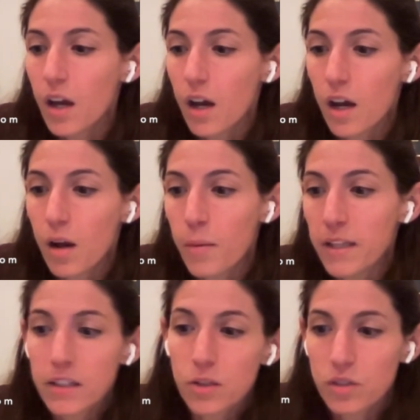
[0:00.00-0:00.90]

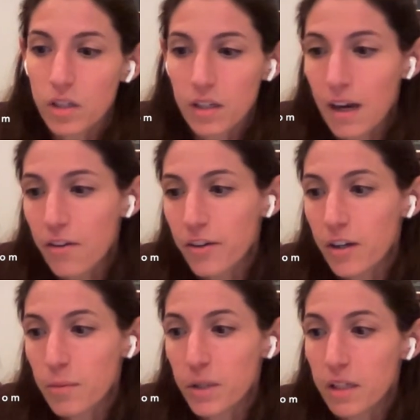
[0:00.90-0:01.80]
And Leo's going to counter
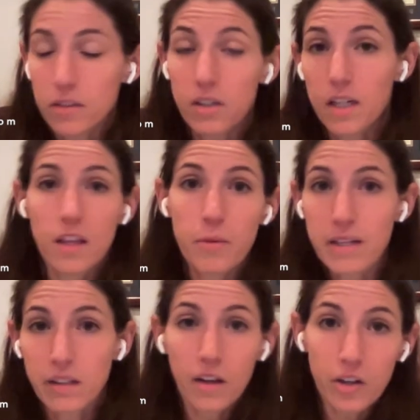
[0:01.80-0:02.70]
and be like, look, I did the
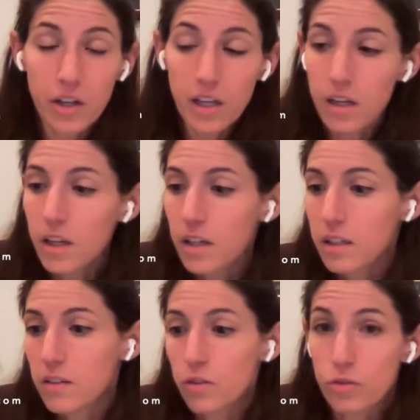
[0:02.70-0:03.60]
best I could,
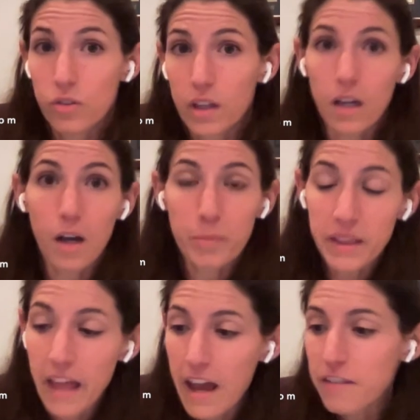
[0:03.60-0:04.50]
because you just like up and
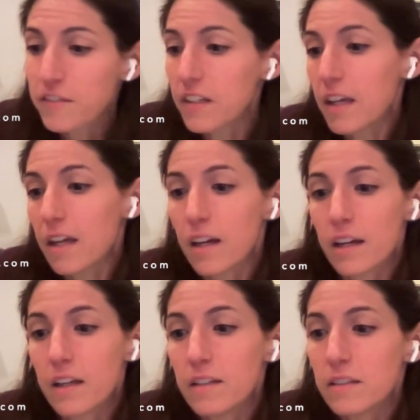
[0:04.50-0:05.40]
left,
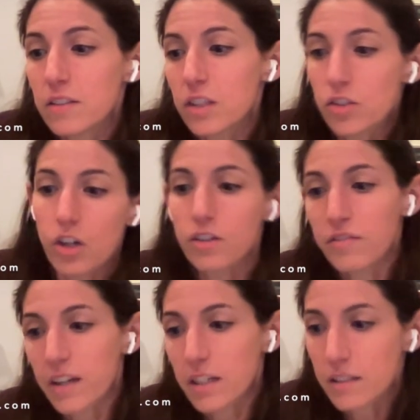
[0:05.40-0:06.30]
and it's hard to
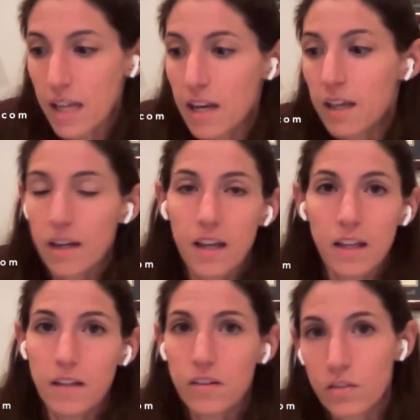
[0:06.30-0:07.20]
find a tenant,
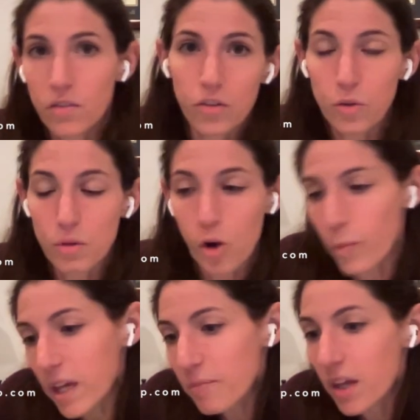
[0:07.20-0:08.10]
and so you owe
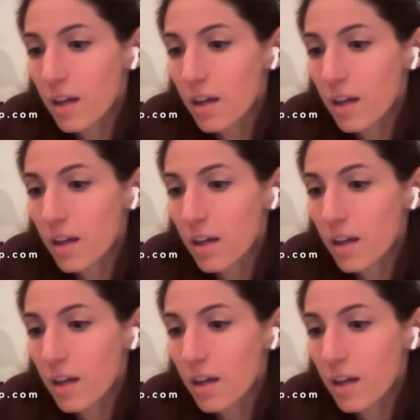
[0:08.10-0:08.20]
me.